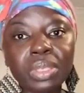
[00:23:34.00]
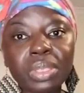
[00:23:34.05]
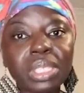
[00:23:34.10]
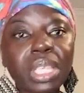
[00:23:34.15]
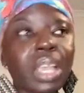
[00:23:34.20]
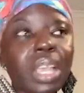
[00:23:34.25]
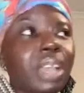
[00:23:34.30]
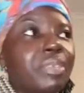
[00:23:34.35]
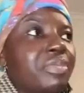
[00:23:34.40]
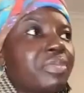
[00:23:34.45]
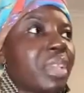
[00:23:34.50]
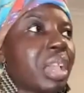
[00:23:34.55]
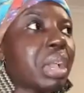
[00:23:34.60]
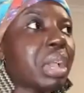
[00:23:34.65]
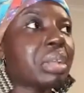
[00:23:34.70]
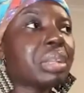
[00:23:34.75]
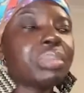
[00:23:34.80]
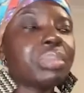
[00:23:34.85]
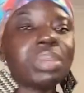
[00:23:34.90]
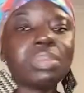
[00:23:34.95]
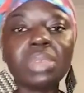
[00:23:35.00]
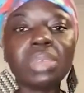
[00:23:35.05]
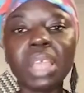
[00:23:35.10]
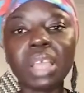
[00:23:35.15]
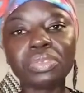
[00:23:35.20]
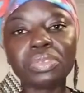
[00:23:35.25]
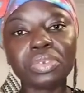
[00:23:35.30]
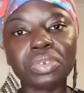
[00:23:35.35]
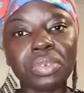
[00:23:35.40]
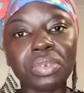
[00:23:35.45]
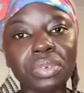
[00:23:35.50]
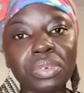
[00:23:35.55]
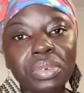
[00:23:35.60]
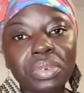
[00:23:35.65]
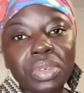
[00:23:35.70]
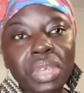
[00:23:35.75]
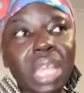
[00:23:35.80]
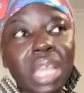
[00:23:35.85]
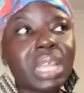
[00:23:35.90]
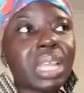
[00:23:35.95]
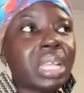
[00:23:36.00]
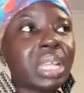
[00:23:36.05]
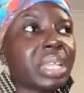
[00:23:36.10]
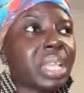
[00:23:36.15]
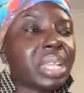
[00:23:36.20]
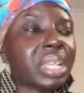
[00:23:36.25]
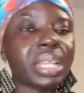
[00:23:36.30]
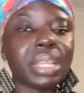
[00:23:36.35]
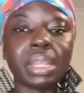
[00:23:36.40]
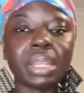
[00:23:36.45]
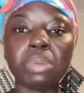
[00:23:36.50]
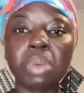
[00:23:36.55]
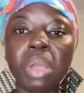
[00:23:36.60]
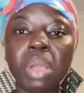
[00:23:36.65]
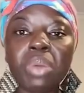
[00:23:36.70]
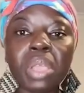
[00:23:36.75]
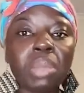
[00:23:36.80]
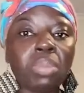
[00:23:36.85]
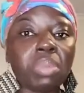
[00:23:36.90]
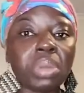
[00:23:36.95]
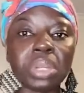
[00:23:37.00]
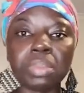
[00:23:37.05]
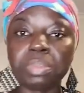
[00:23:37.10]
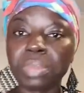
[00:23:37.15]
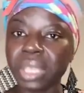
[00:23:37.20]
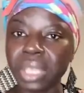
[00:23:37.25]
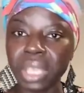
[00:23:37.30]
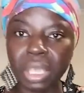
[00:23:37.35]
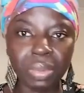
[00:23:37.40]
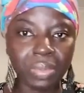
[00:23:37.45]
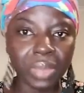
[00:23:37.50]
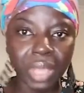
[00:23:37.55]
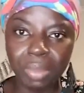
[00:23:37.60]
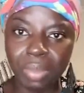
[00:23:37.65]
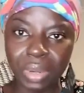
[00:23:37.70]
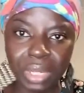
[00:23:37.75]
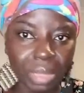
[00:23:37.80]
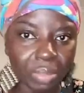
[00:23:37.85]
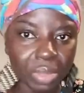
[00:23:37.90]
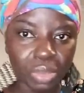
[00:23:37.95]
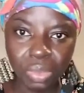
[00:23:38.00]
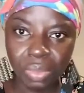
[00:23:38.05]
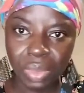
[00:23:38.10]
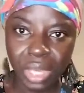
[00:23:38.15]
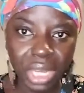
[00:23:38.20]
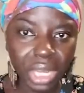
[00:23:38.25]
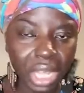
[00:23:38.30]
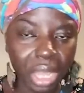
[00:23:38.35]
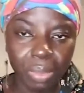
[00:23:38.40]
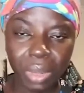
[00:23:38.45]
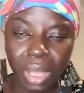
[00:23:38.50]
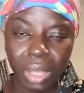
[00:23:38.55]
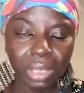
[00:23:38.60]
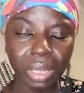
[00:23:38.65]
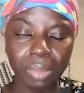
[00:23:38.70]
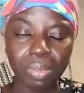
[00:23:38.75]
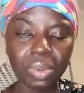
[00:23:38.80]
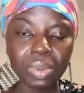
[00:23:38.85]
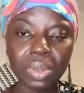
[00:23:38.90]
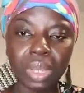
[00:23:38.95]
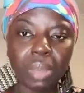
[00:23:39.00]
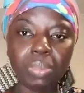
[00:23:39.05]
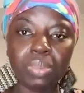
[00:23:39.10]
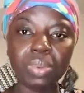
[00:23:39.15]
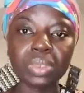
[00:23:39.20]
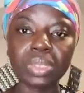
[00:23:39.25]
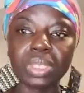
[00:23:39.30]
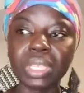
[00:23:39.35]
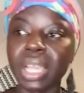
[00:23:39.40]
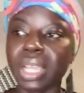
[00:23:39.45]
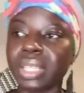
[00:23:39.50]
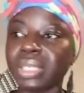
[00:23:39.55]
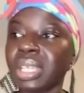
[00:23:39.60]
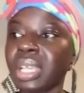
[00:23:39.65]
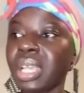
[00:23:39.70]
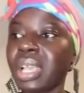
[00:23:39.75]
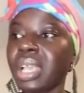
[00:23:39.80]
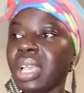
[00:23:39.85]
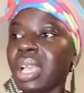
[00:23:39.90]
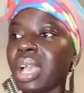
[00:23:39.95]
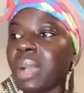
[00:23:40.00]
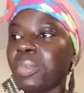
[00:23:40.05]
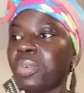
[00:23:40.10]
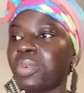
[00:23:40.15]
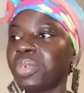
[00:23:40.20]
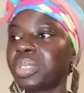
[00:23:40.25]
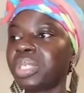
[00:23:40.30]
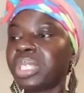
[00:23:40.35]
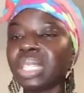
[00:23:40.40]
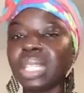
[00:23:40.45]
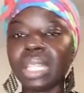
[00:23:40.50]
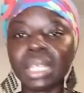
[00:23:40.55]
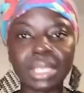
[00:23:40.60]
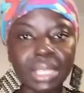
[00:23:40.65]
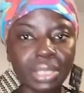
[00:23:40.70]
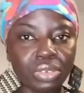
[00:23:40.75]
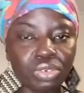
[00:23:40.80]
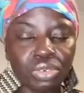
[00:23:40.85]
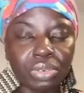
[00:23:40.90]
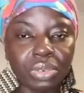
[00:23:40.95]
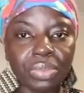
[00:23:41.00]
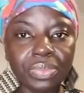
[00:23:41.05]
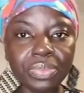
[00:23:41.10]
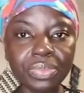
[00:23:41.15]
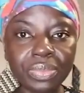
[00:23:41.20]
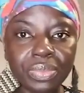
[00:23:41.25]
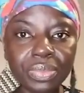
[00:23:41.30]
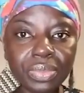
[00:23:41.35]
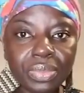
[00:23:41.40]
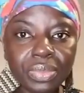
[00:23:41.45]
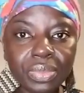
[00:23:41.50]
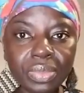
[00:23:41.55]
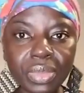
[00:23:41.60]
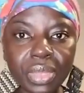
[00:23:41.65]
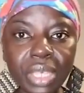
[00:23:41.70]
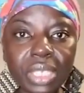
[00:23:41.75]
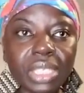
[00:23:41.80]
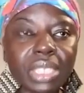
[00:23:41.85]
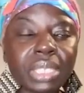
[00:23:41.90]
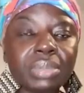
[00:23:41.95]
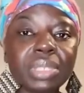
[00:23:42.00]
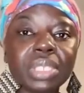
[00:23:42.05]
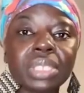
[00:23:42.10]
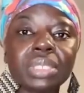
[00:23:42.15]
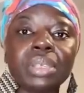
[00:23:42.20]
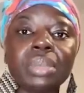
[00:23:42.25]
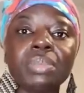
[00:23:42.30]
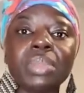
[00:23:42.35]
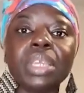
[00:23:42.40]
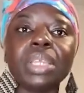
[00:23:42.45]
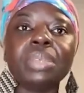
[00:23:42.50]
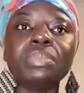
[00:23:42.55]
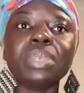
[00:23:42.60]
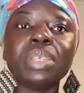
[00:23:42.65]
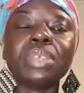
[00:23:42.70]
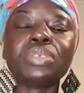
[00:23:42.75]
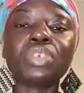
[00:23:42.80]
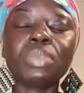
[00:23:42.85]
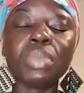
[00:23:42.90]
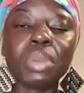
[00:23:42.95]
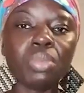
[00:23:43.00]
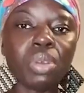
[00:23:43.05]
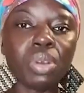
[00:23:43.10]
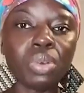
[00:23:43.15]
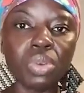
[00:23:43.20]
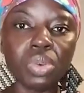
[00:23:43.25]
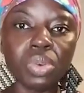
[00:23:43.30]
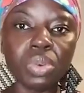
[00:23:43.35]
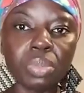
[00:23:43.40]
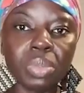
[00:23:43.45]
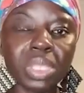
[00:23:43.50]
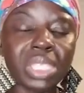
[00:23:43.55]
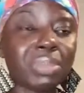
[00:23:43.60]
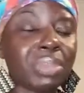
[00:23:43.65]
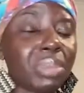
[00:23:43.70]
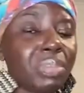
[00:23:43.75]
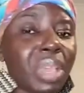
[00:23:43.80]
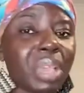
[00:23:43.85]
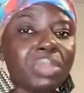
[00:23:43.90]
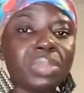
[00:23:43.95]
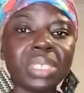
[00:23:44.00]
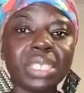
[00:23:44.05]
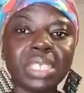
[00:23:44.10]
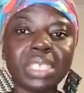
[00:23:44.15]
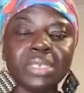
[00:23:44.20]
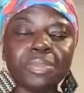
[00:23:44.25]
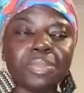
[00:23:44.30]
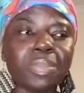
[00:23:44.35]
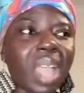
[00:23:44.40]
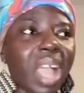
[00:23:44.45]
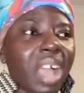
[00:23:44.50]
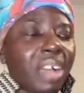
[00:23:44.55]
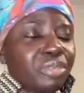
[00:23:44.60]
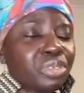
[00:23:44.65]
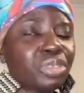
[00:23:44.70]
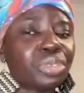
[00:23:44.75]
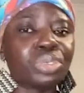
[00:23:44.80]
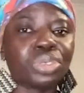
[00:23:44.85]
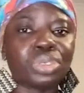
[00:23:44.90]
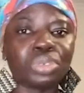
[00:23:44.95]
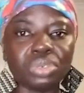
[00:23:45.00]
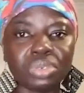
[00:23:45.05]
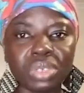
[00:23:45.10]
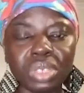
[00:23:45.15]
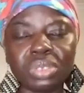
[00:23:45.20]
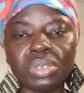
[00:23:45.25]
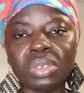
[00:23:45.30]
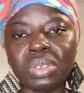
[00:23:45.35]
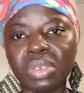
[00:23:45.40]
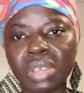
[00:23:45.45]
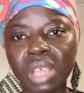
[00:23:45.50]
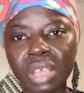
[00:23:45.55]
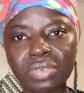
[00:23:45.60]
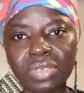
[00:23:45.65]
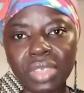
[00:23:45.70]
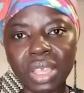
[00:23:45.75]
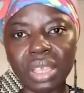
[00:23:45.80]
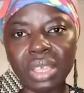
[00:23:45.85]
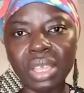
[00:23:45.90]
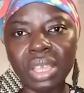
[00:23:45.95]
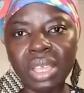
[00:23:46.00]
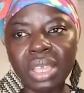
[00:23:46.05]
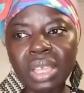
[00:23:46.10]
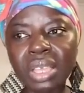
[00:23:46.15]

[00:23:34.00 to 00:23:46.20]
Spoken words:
say via na bibi ato no and na de de wakoye bone menye obi abone me no obi ani apologizing letter tro enti me twi me moko metime ba bi din I have 2 children to look after